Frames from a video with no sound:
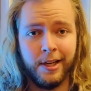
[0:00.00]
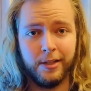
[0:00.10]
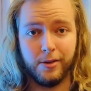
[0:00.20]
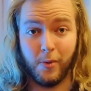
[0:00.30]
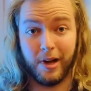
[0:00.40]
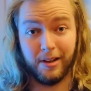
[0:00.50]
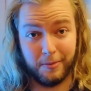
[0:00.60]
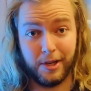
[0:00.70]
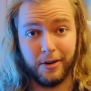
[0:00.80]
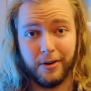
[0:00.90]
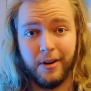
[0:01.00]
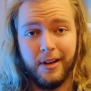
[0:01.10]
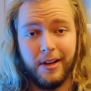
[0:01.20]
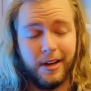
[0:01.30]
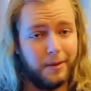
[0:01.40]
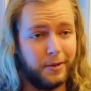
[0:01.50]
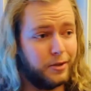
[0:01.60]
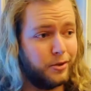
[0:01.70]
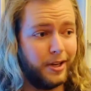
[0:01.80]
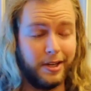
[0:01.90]
So while I'm here, I'm gonna
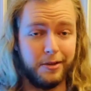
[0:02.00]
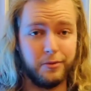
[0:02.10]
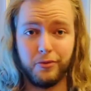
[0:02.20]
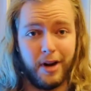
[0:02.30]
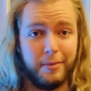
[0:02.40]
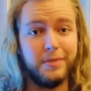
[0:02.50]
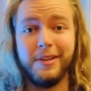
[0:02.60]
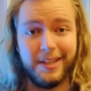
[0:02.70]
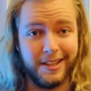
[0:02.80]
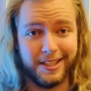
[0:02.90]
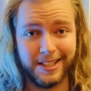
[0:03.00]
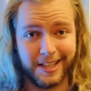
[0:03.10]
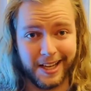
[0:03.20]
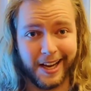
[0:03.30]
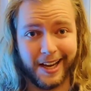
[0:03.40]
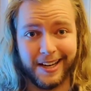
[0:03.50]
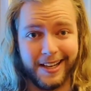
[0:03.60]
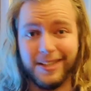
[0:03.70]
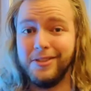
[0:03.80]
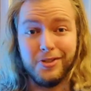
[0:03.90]
try and grab as many of these as I can
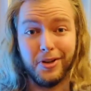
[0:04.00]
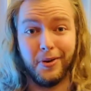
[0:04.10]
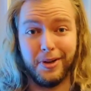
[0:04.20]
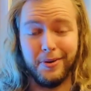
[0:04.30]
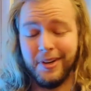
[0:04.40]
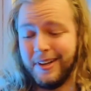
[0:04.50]
and show you.